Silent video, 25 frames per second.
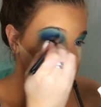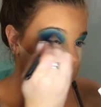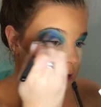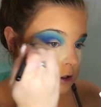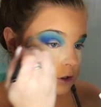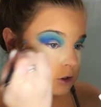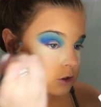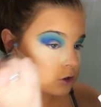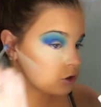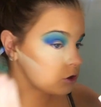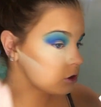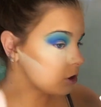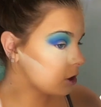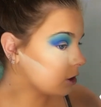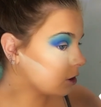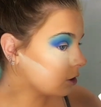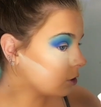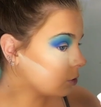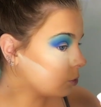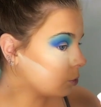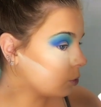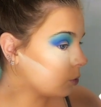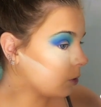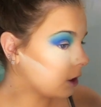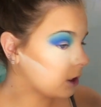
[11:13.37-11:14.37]
I
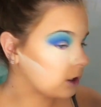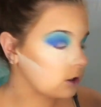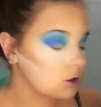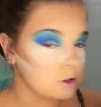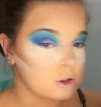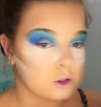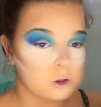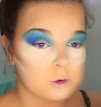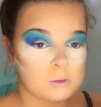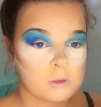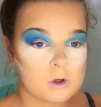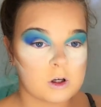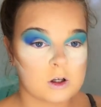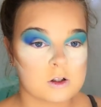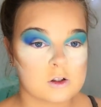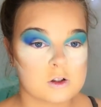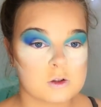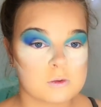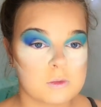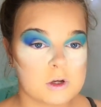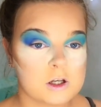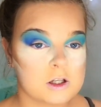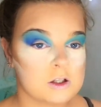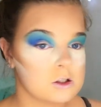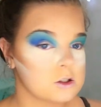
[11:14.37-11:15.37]
shake way too
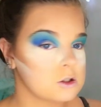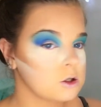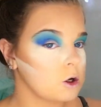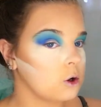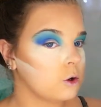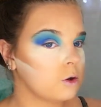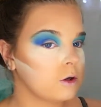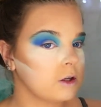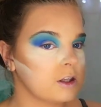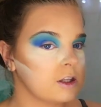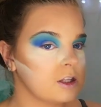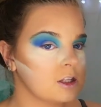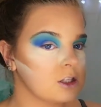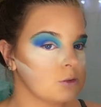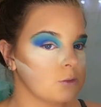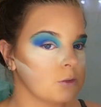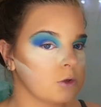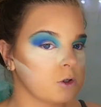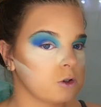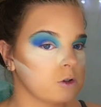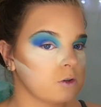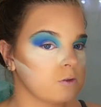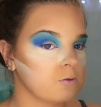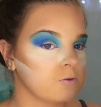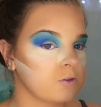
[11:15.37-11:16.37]
much. Me just holding this
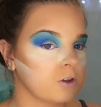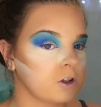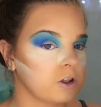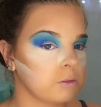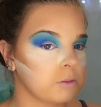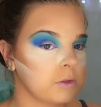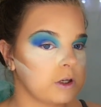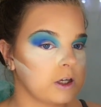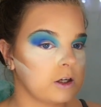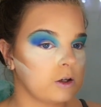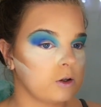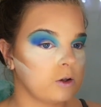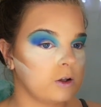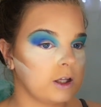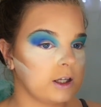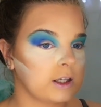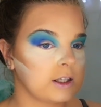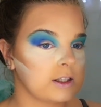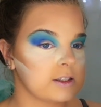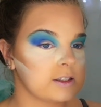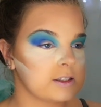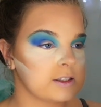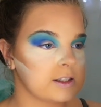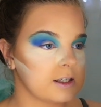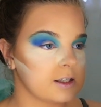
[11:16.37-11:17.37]
mirror in front of me, all I
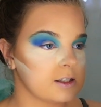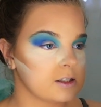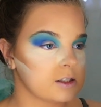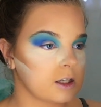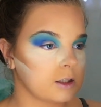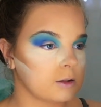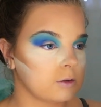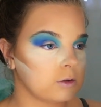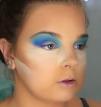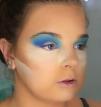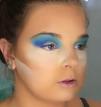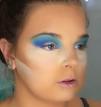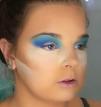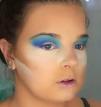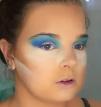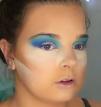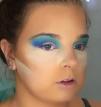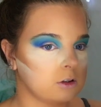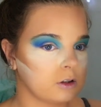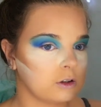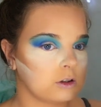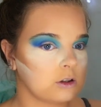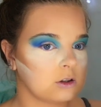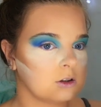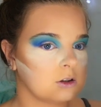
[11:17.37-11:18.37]
can see is like da da
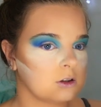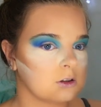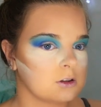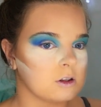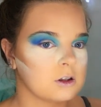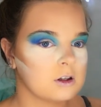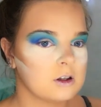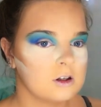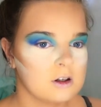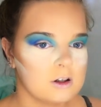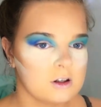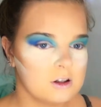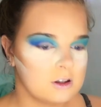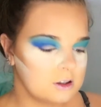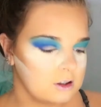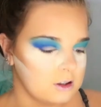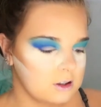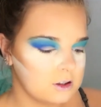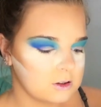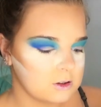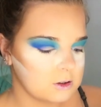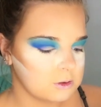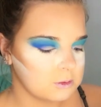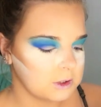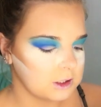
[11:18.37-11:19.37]
da da da da.
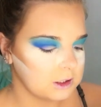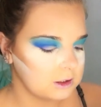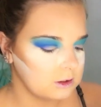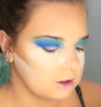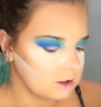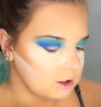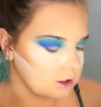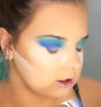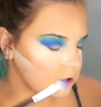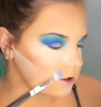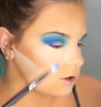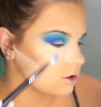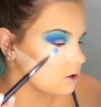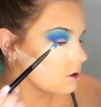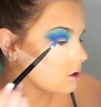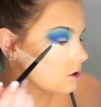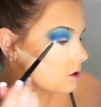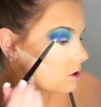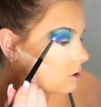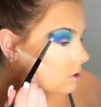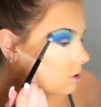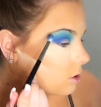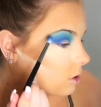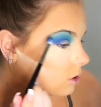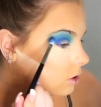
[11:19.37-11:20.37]
You know what I mean? Like it's
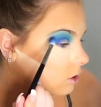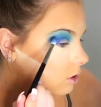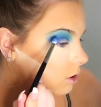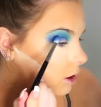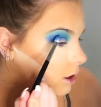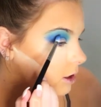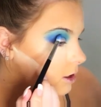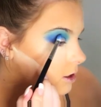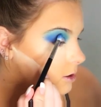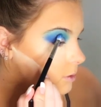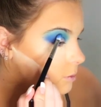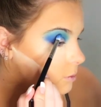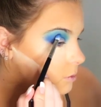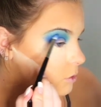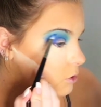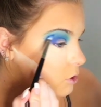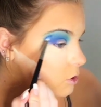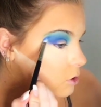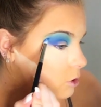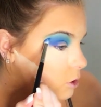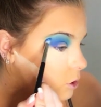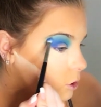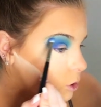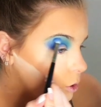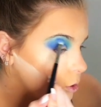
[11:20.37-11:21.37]
just, oh, I am
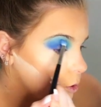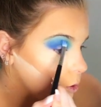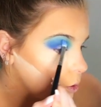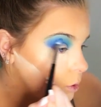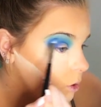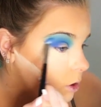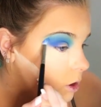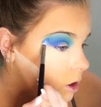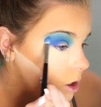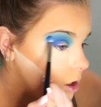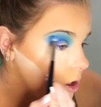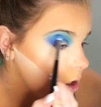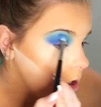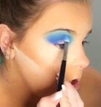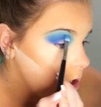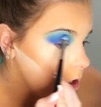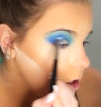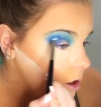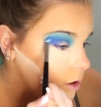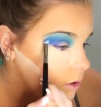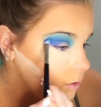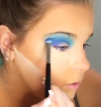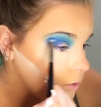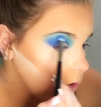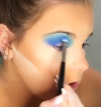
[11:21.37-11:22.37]
so
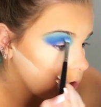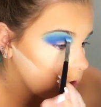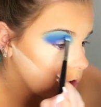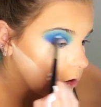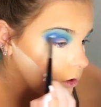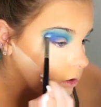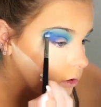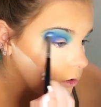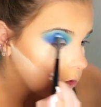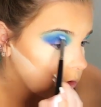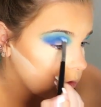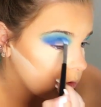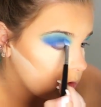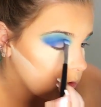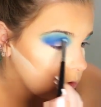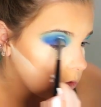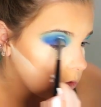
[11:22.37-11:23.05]
freaking,